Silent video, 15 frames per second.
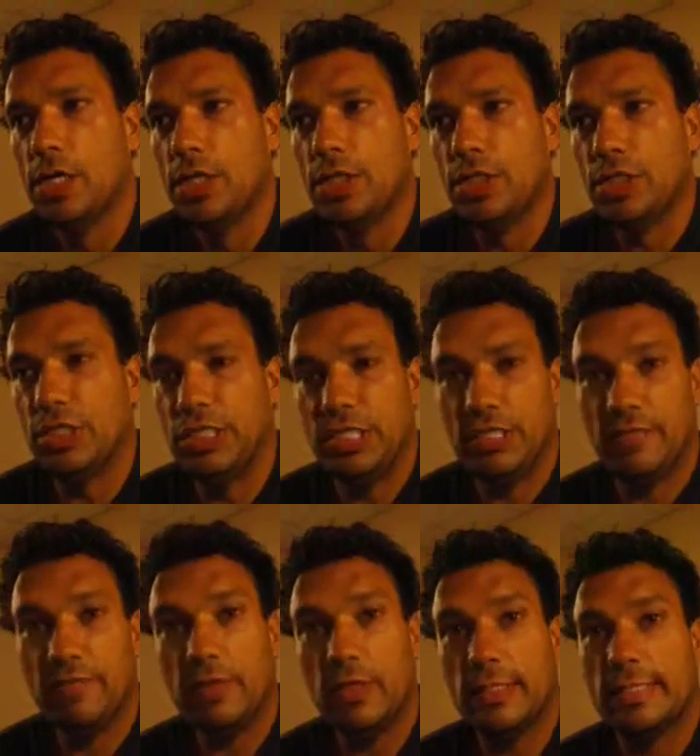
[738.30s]
she just
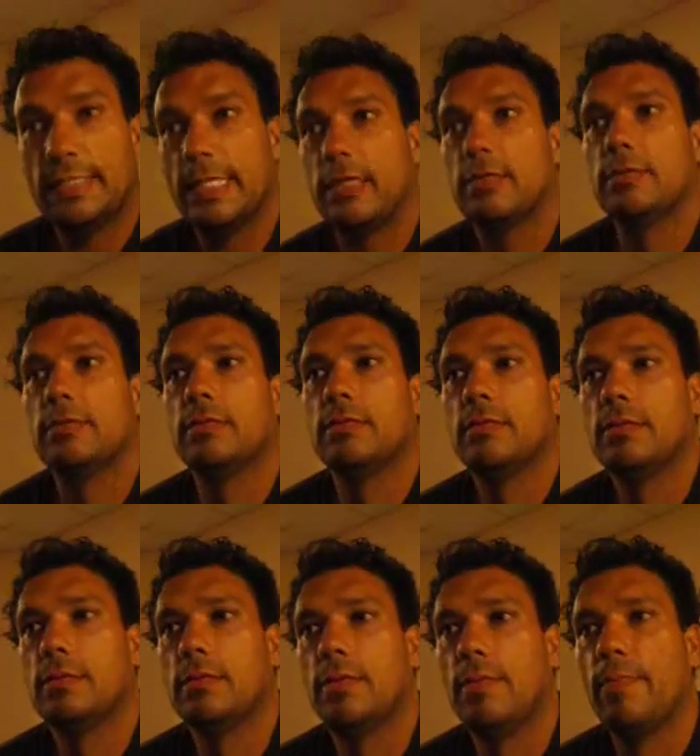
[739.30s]
falls down,
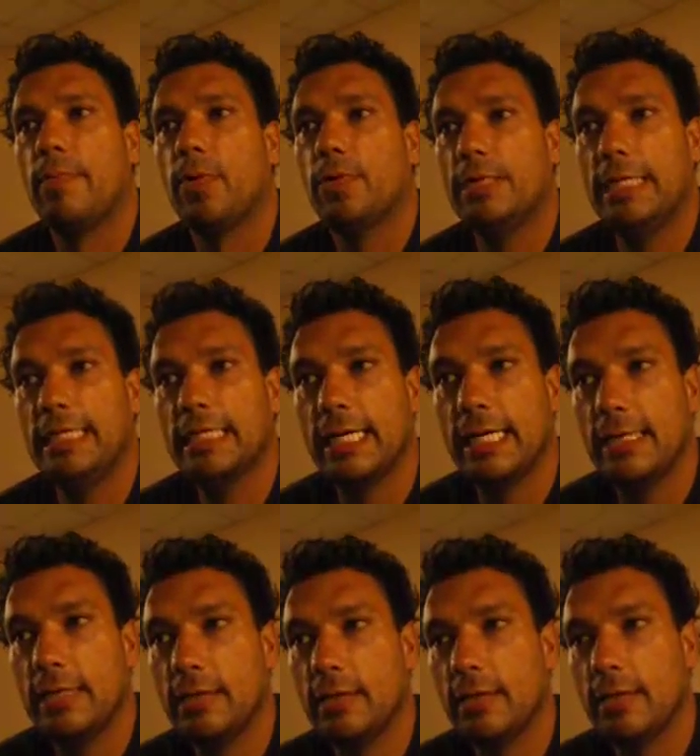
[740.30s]
both knees
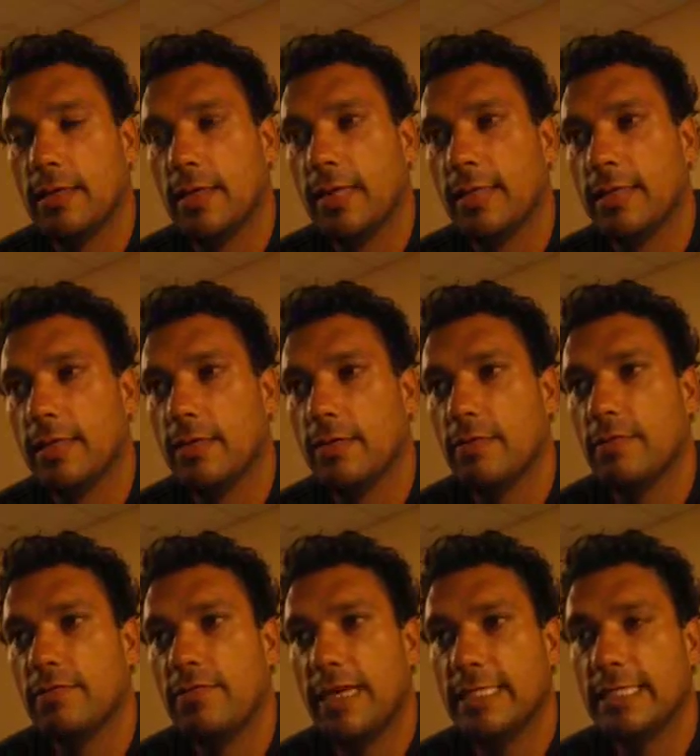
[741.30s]
hitting and then
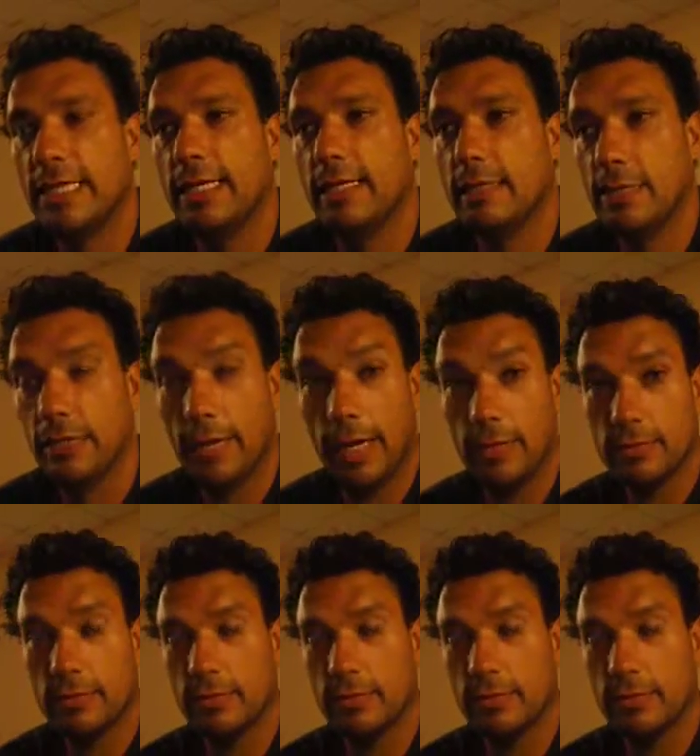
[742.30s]
face hitting the ground.